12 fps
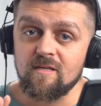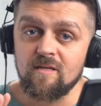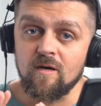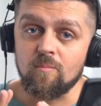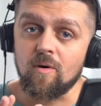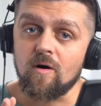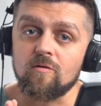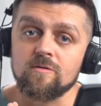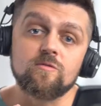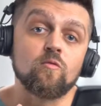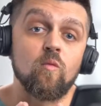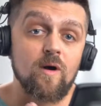about
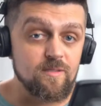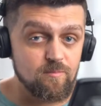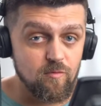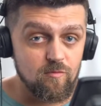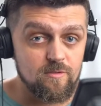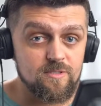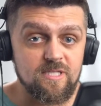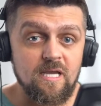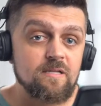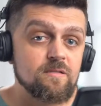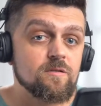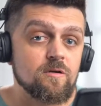whiteboards
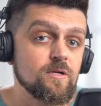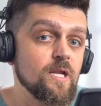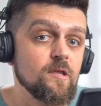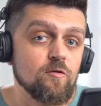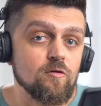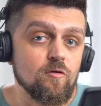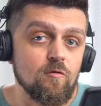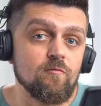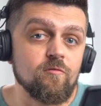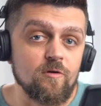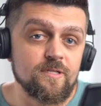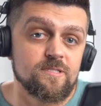and turning your
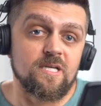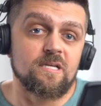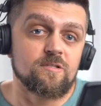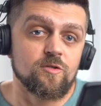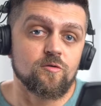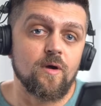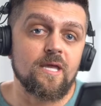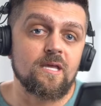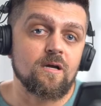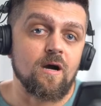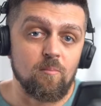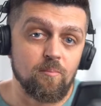Confluence into a
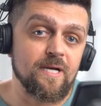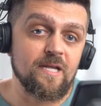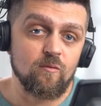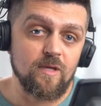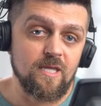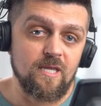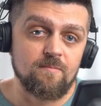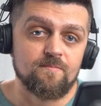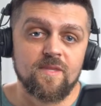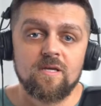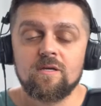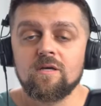company wiki.
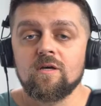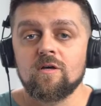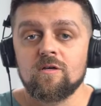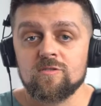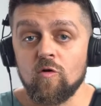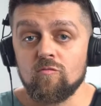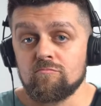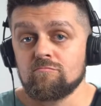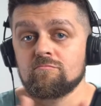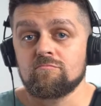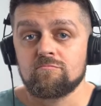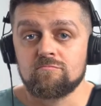So
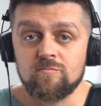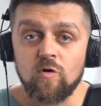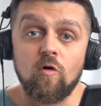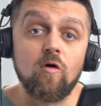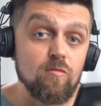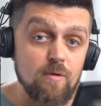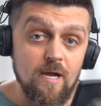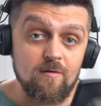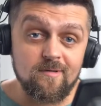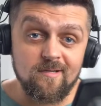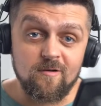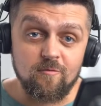all
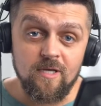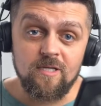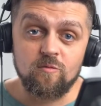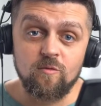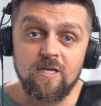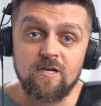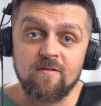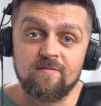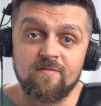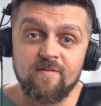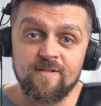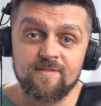around a great week of
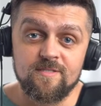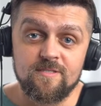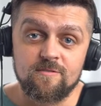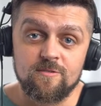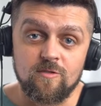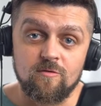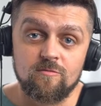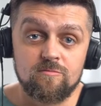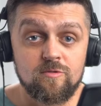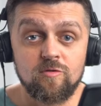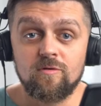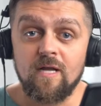events, so
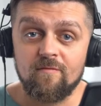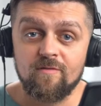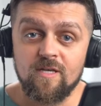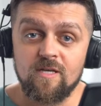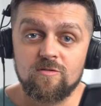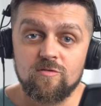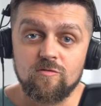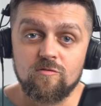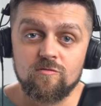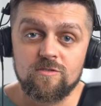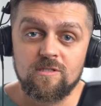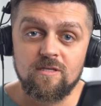do navigate to
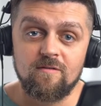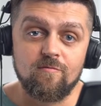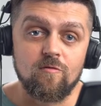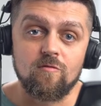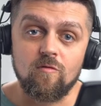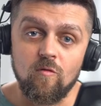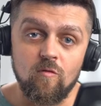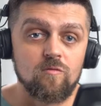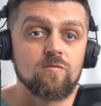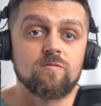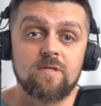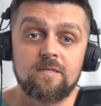Goosely for all
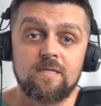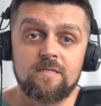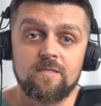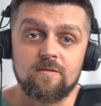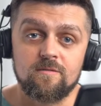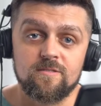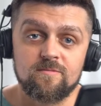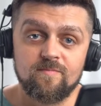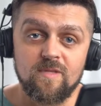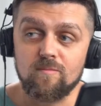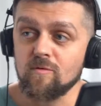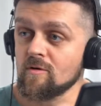the details.
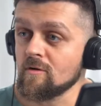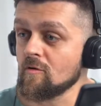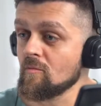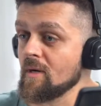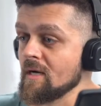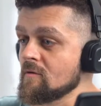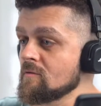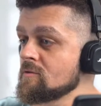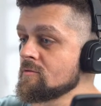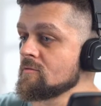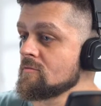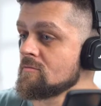I'm gonna go back
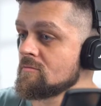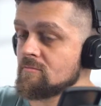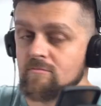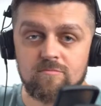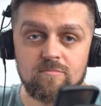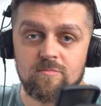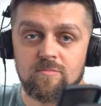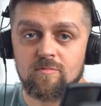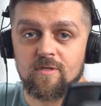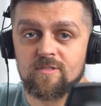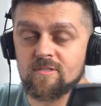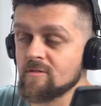to
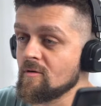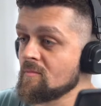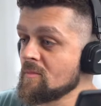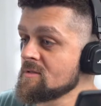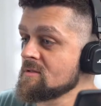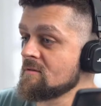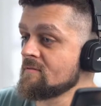registering myself.